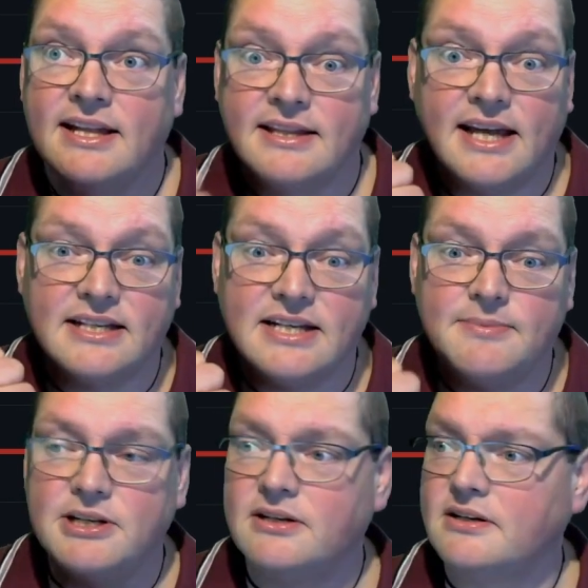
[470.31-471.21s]
that
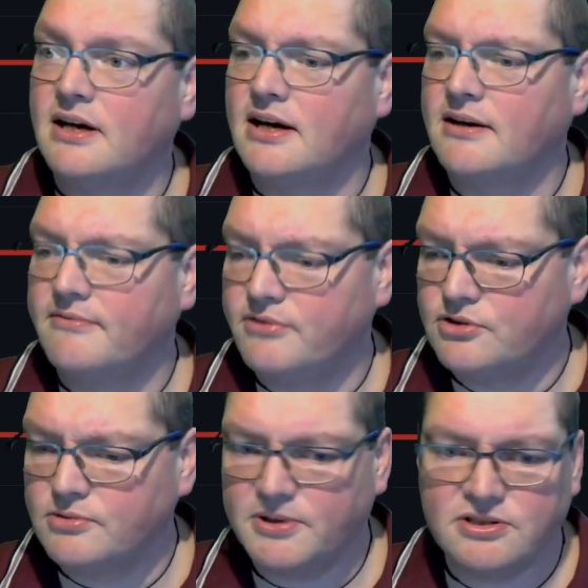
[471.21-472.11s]
Debian
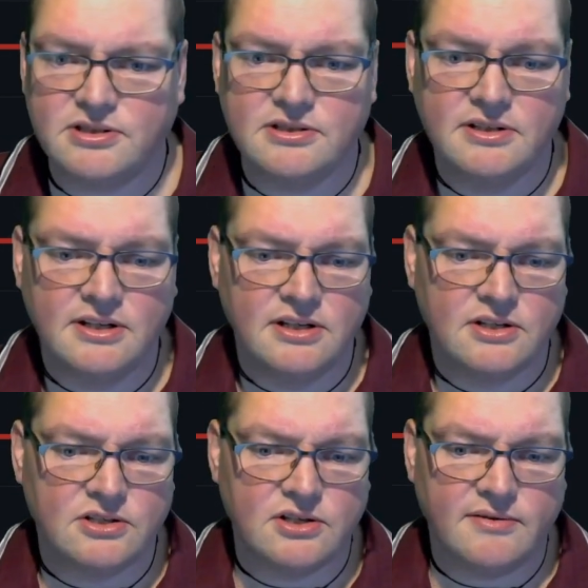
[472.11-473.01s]
Virtualbox
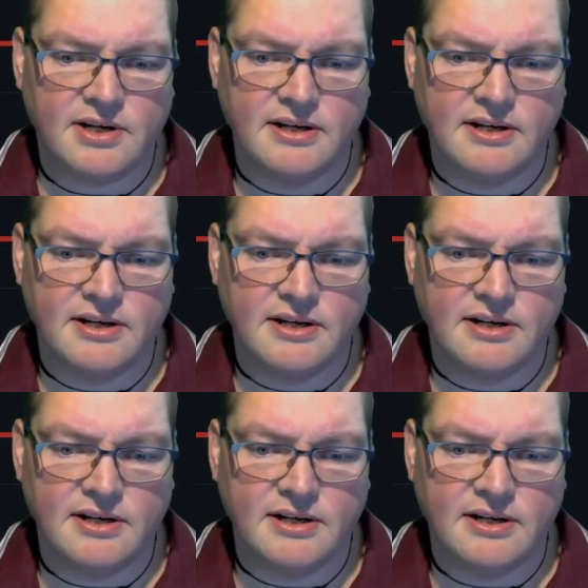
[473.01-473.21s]
server,